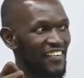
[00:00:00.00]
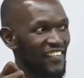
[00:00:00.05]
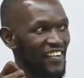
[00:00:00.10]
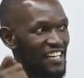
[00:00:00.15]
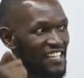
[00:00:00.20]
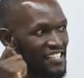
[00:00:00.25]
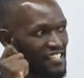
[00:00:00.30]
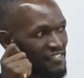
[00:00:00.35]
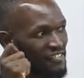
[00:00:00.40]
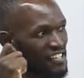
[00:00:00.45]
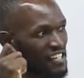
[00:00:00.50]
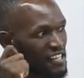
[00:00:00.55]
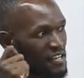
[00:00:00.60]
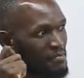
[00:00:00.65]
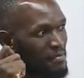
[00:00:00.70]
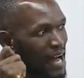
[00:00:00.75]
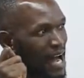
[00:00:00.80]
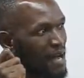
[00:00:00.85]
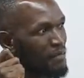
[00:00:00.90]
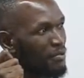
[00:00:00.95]
what is even in
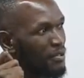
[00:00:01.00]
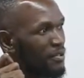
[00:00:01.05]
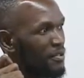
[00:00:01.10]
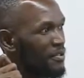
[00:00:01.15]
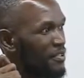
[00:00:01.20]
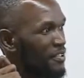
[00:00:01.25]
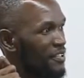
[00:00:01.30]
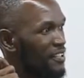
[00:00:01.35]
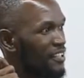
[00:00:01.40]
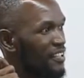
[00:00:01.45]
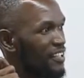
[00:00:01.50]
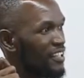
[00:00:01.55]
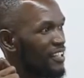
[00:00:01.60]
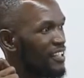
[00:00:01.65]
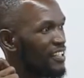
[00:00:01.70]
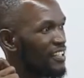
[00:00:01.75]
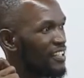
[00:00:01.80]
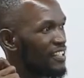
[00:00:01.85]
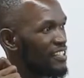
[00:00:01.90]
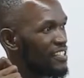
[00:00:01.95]
the Bible.
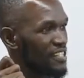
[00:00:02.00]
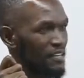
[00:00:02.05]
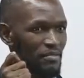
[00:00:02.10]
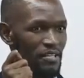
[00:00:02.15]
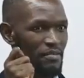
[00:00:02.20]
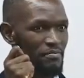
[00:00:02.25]
Some